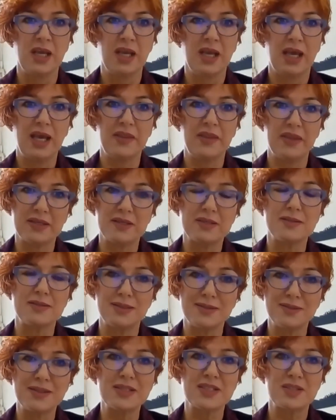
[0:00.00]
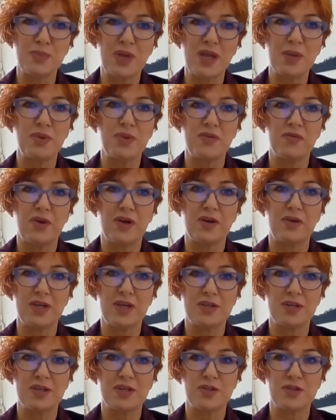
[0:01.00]
and that this may be very
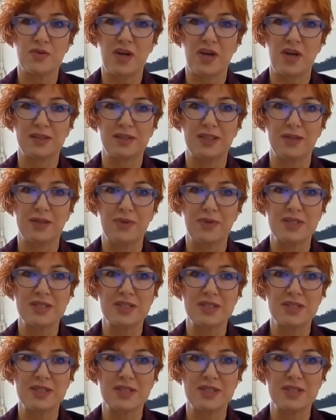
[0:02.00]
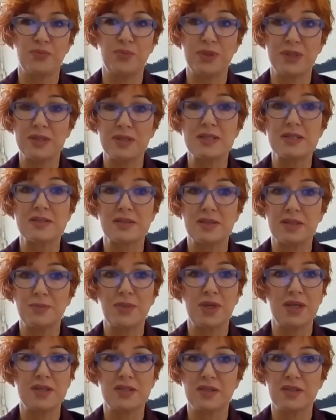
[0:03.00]
attractive, as we have witnessed in
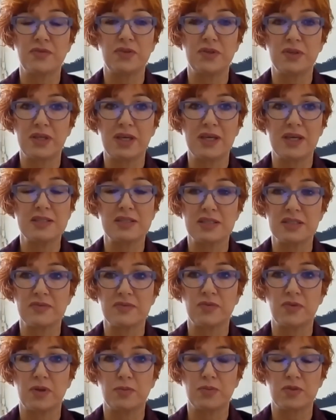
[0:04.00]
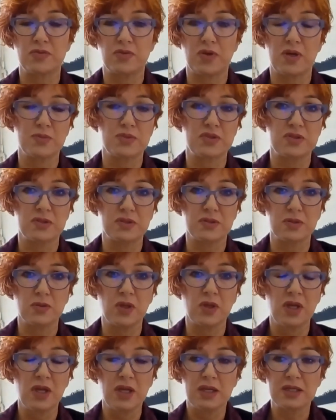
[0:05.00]
many different cases, from Trump's to